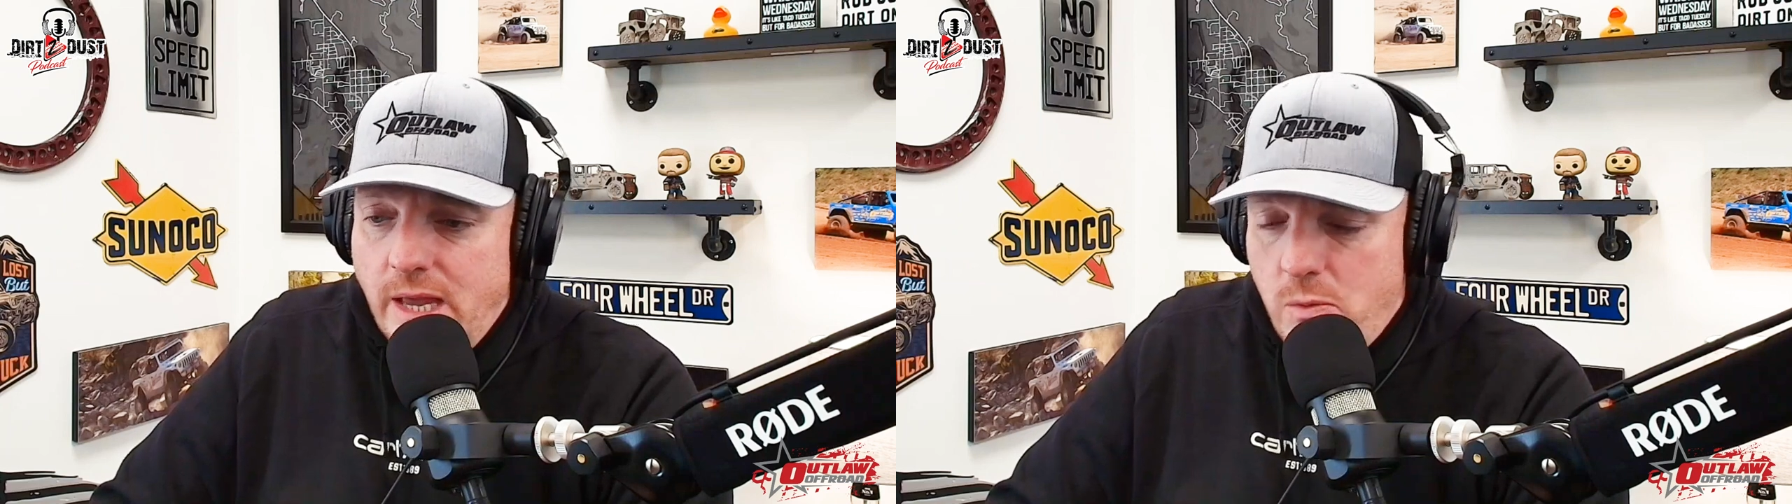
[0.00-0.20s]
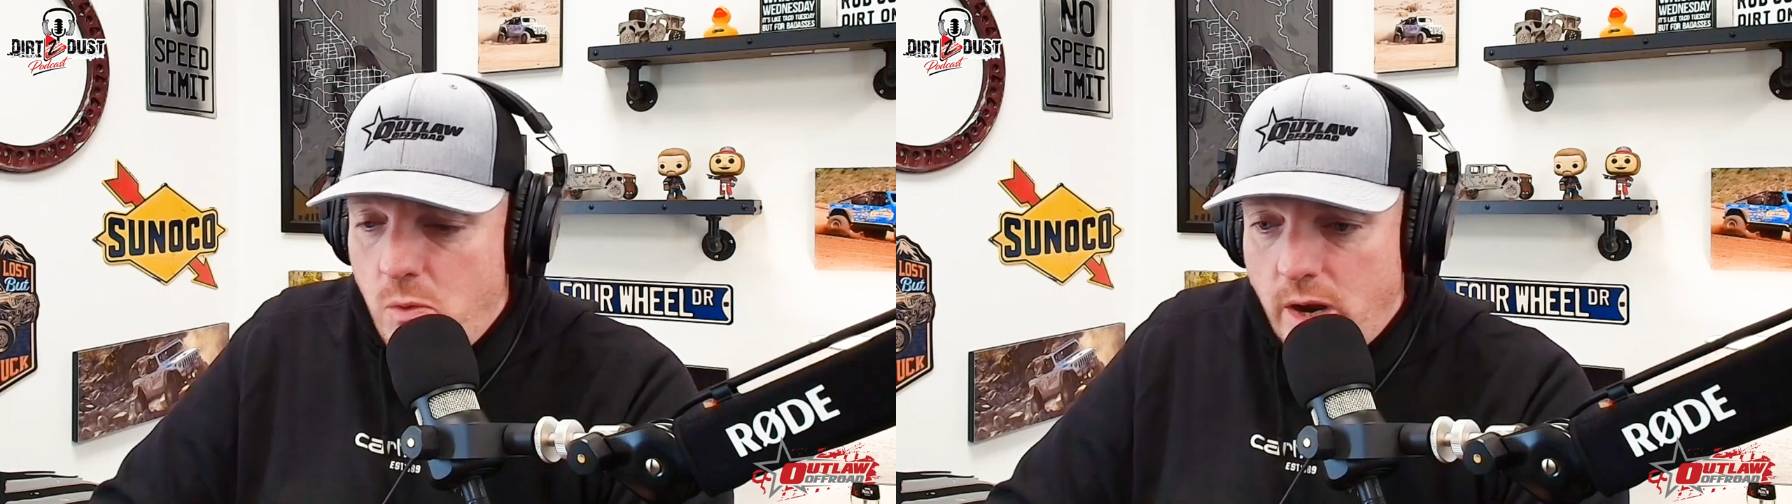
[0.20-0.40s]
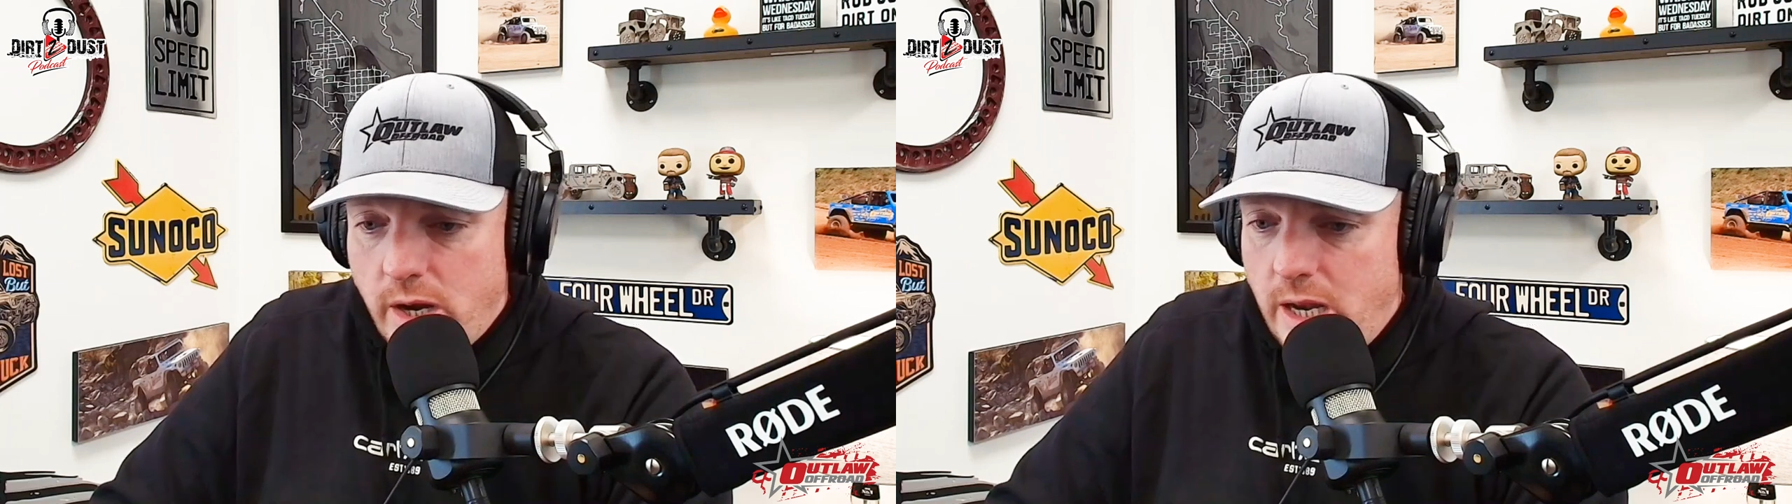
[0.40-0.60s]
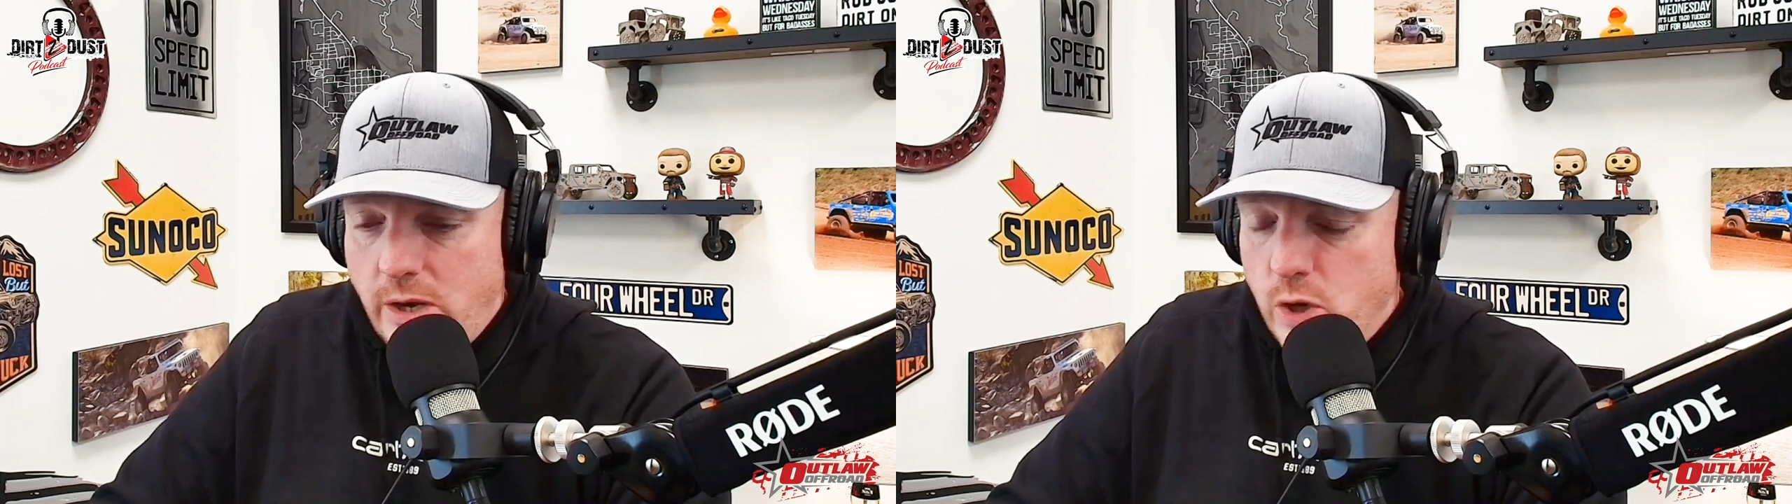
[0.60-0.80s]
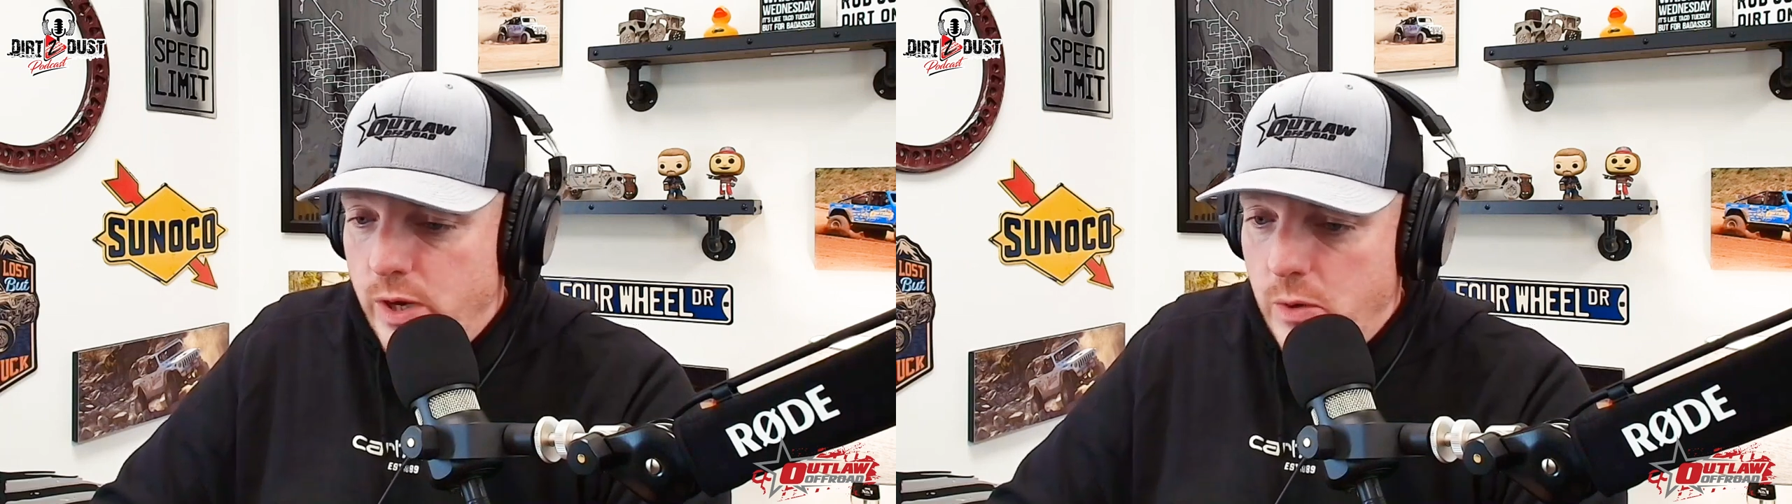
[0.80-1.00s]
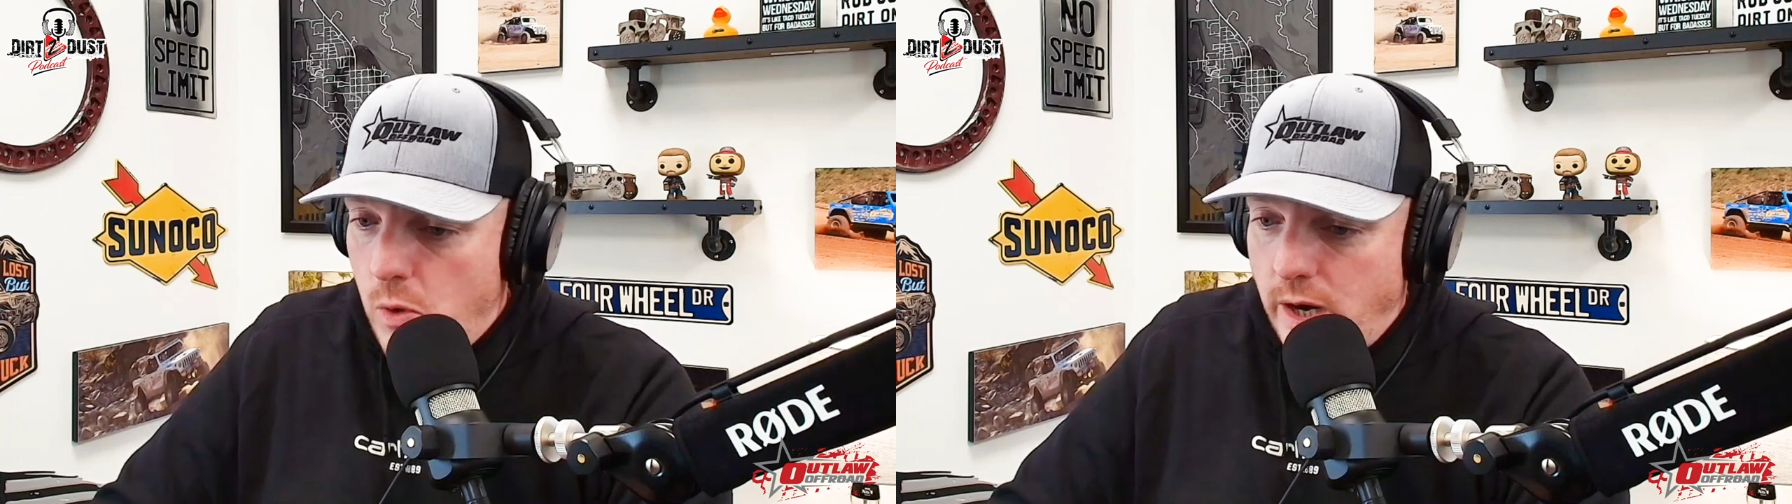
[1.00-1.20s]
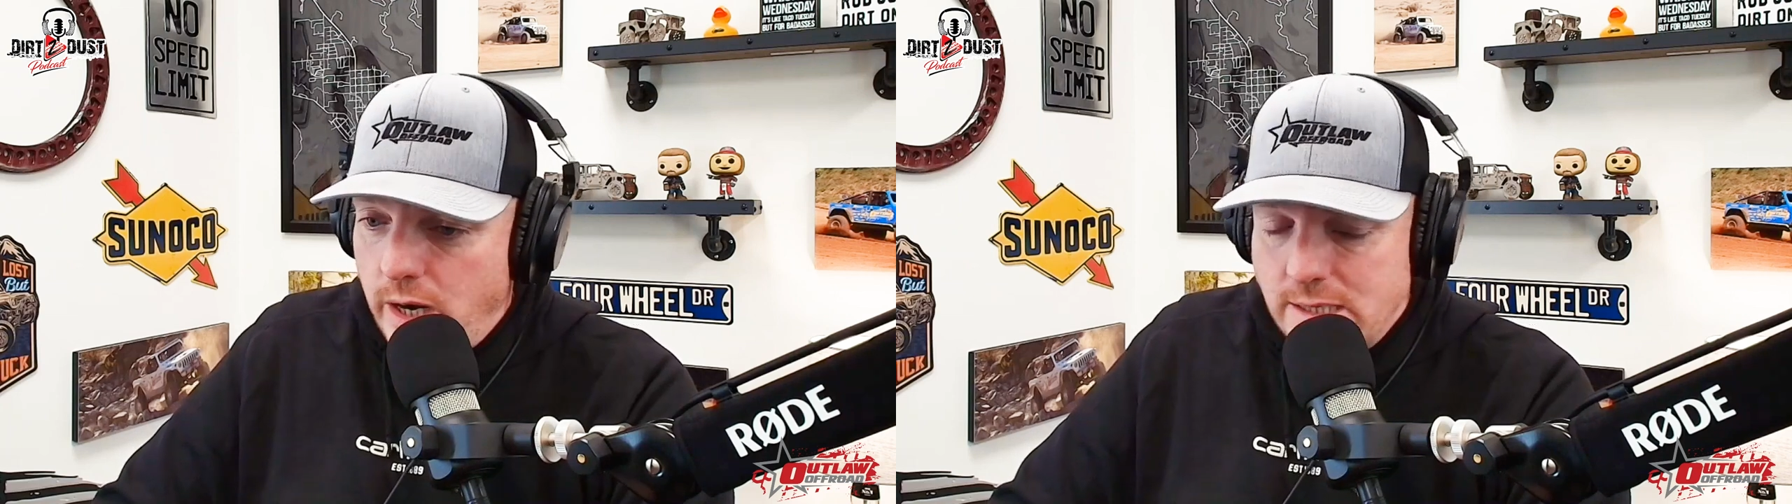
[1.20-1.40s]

he knew what he wanted.